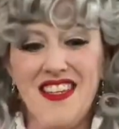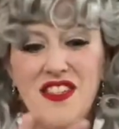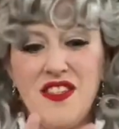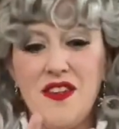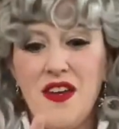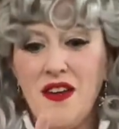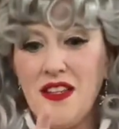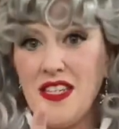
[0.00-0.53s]
So
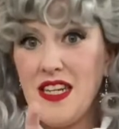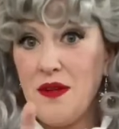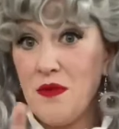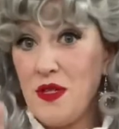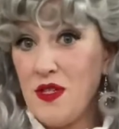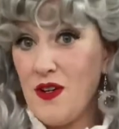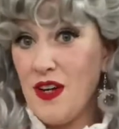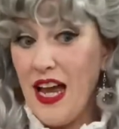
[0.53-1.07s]
now it's time to
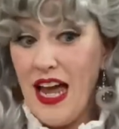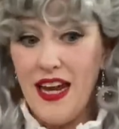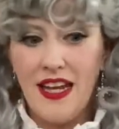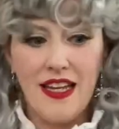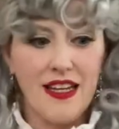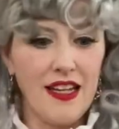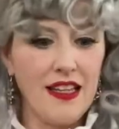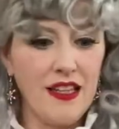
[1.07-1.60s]
start
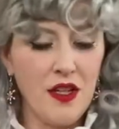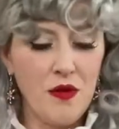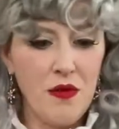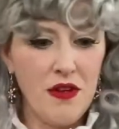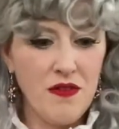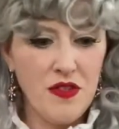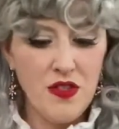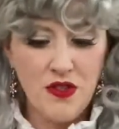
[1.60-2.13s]
adding a little bit
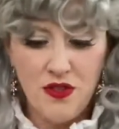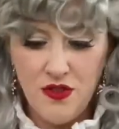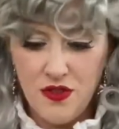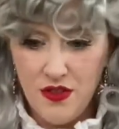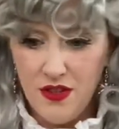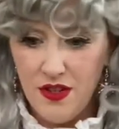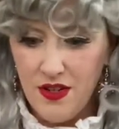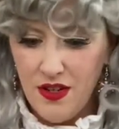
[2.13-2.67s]
of
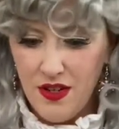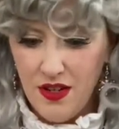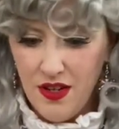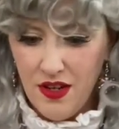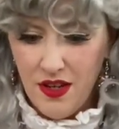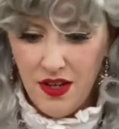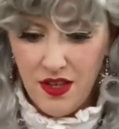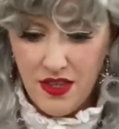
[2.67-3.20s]

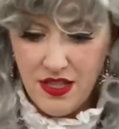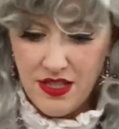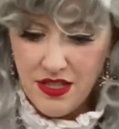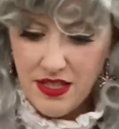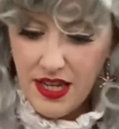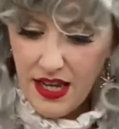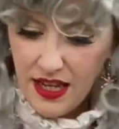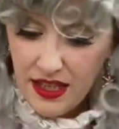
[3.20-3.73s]
the
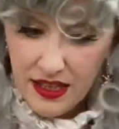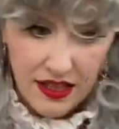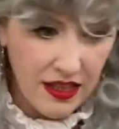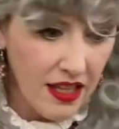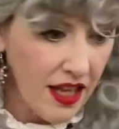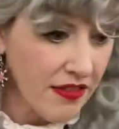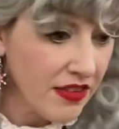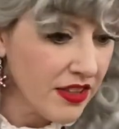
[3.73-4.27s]
second
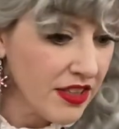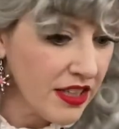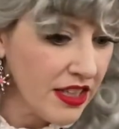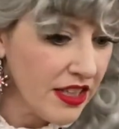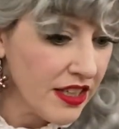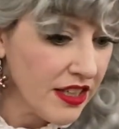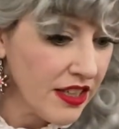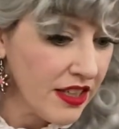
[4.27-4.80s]
level here.